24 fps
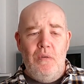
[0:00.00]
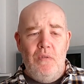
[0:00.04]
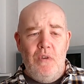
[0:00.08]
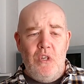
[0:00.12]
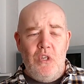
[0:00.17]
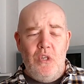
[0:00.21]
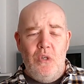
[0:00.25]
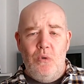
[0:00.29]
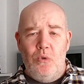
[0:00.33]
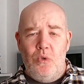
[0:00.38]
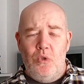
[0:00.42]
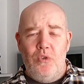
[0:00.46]

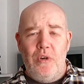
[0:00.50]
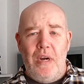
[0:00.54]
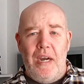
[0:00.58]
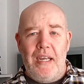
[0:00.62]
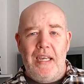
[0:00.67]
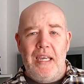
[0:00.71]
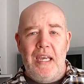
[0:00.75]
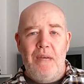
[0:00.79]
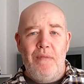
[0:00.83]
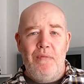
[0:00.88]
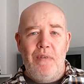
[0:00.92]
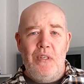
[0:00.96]
original
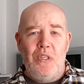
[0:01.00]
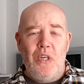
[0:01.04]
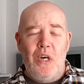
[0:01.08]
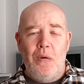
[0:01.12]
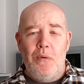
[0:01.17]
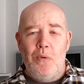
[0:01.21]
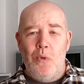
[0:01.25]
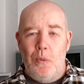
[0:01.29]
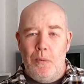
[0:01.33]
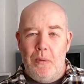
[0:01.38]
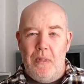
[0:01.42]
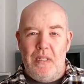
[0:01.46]
track every
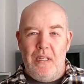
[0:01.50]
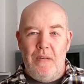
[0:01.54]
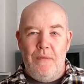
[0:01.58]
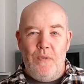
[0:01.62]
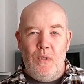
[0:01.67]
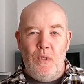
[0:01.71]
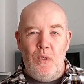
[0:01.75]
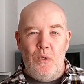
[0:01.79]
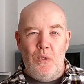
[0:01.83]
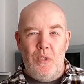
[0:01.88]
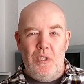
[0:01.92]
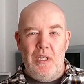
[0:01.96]
time you up the
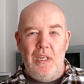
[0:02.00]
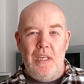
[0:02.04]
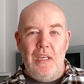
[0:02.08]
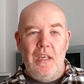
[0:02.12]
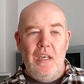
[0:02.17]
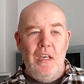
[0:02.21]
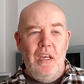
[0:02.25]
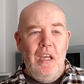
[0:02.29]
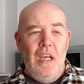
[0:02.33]
difficulty,